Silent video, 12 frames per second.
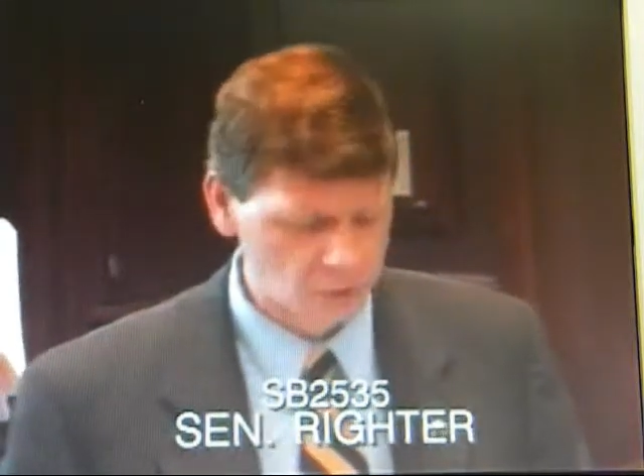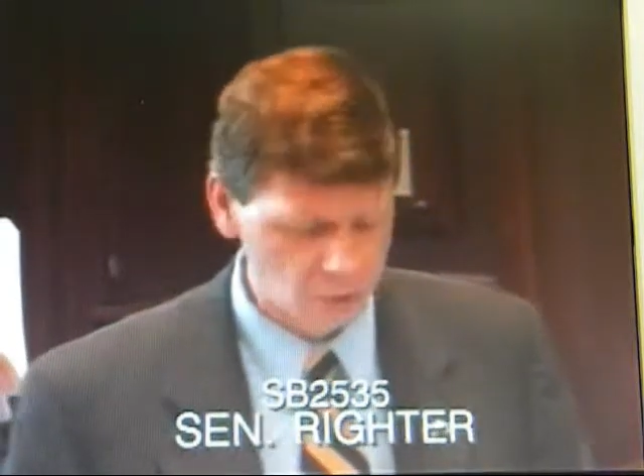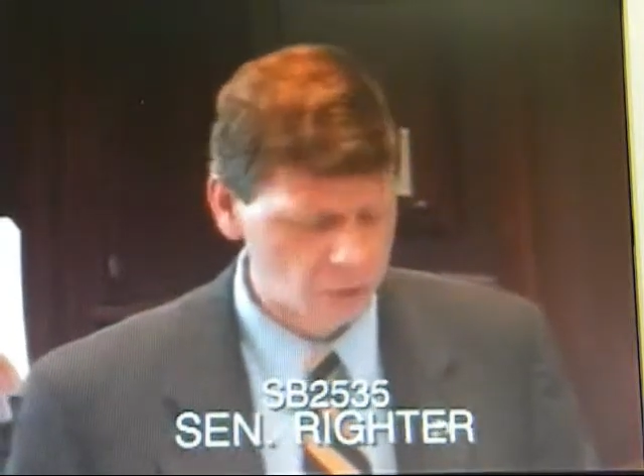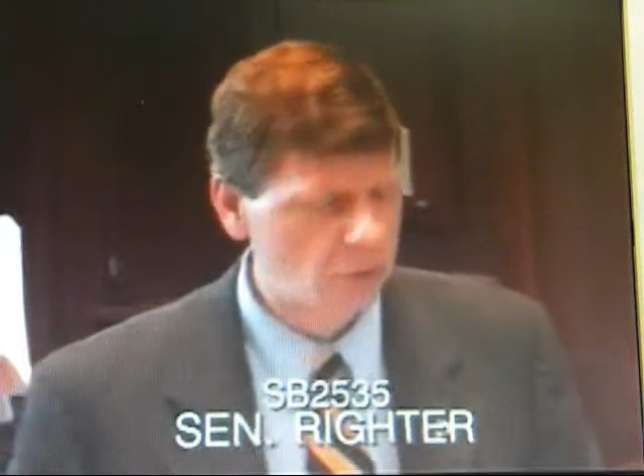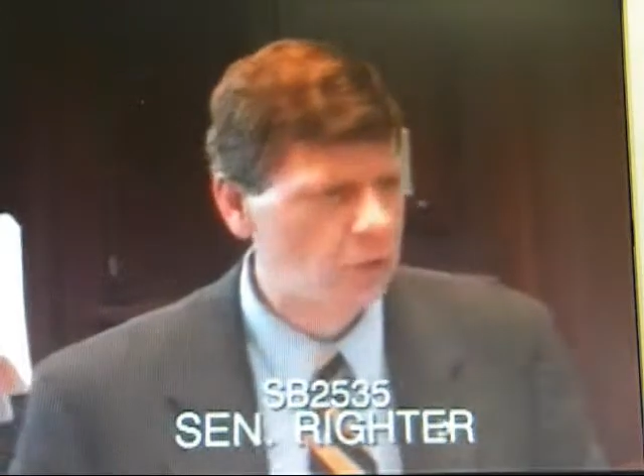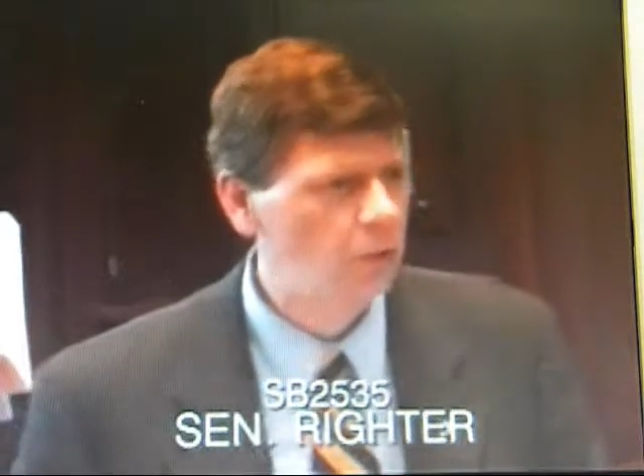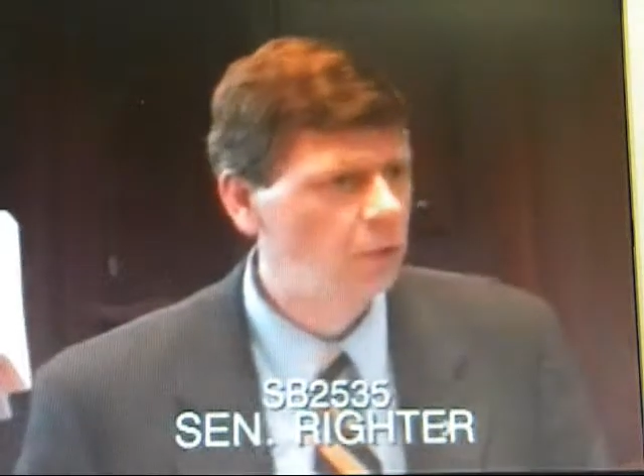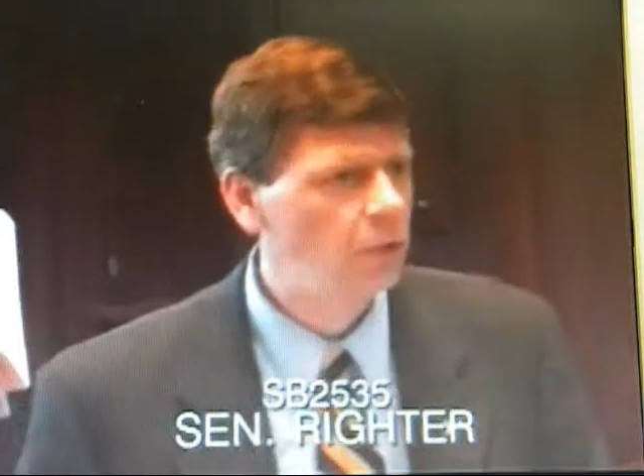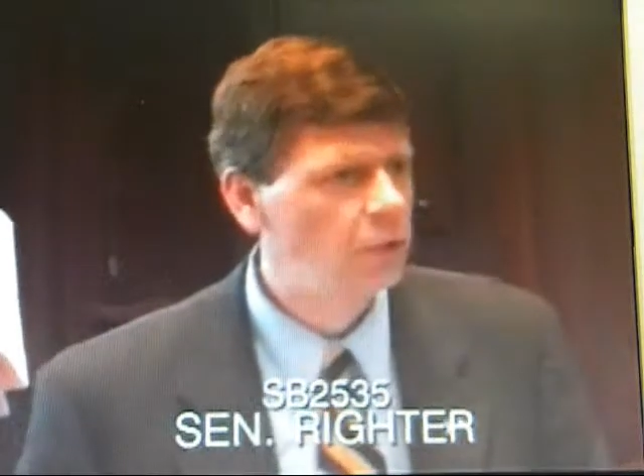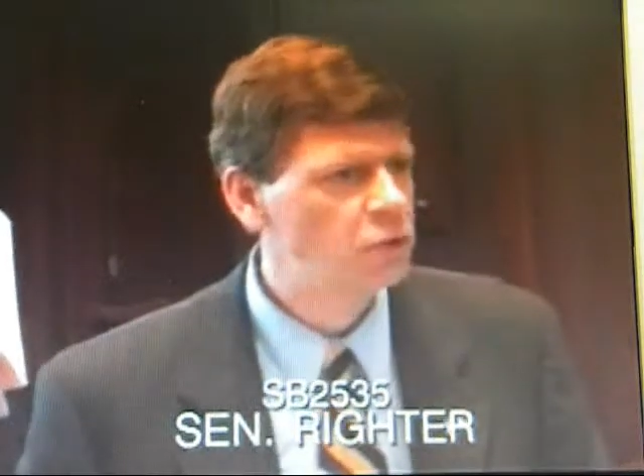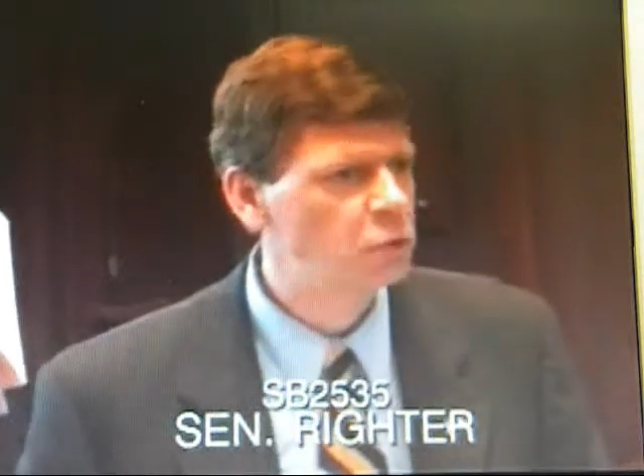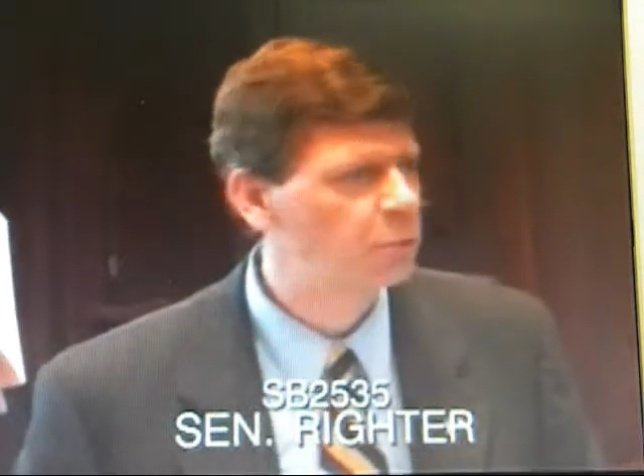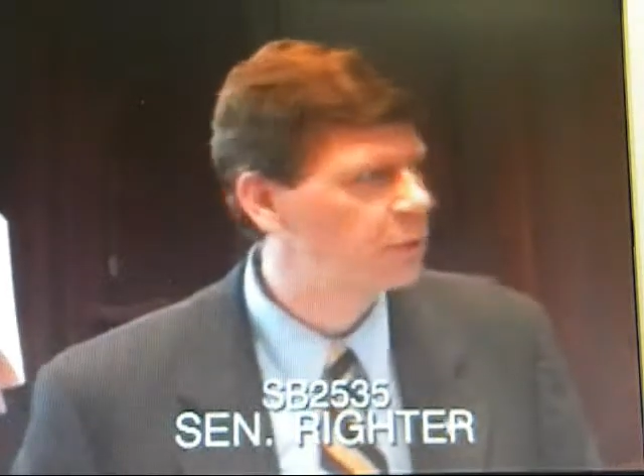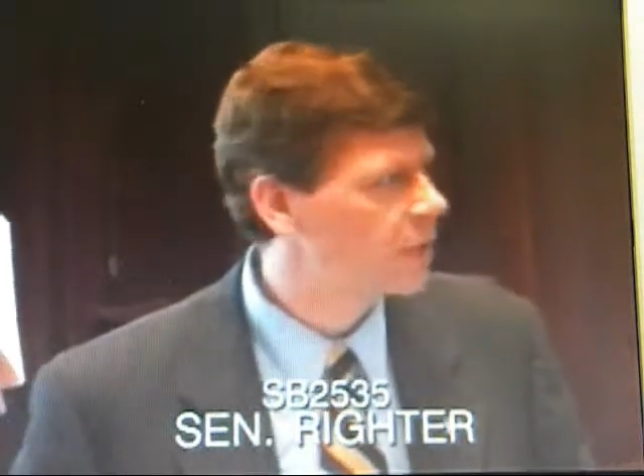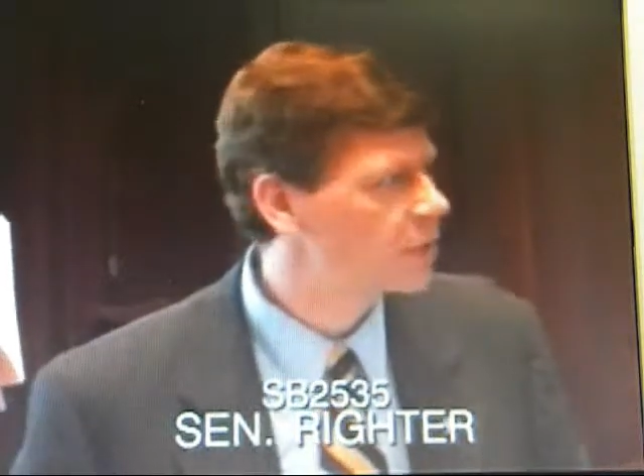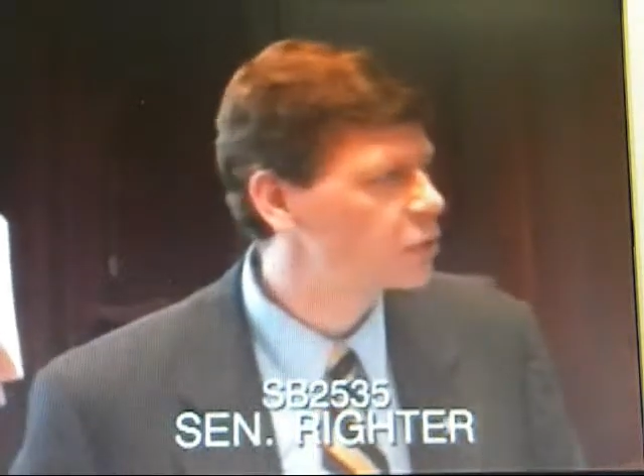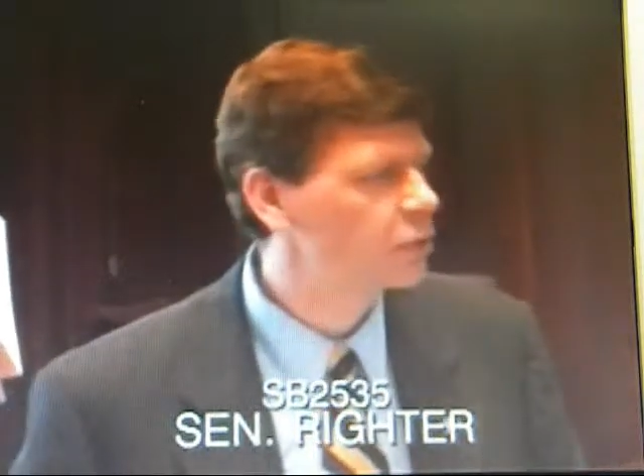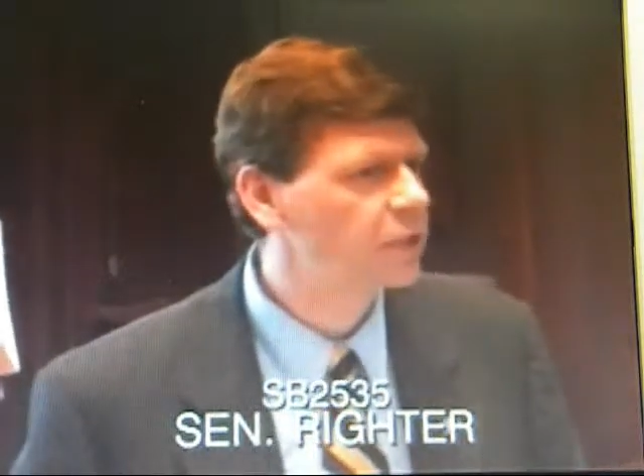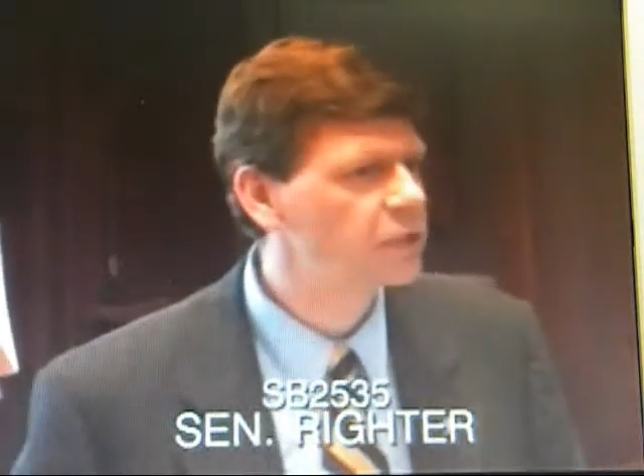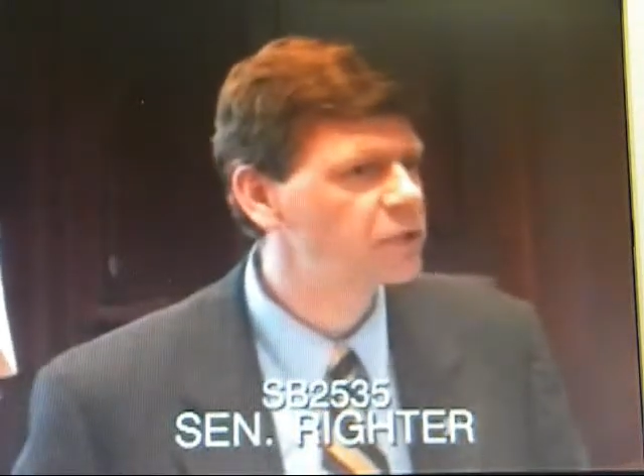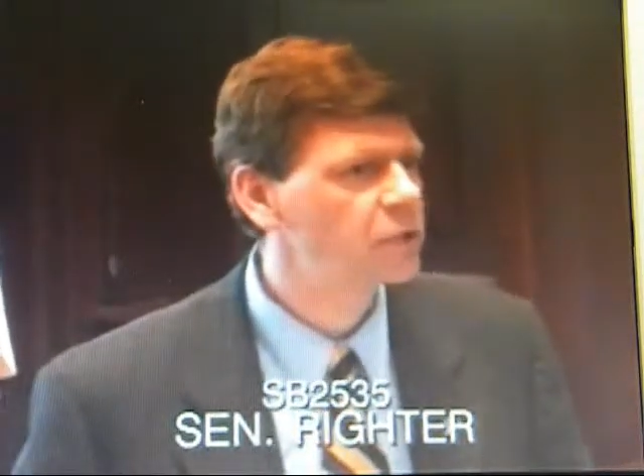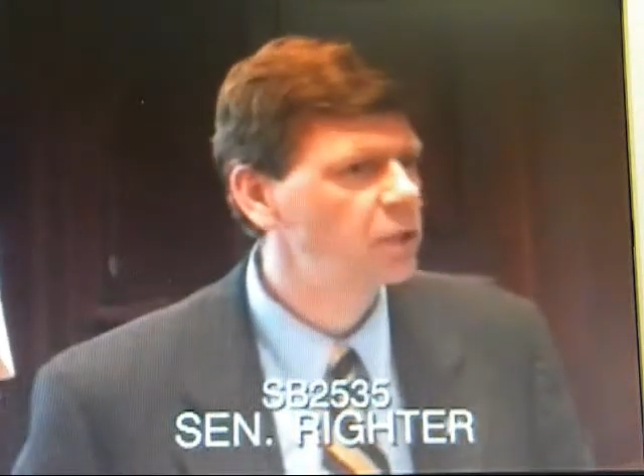occur to pedestrians.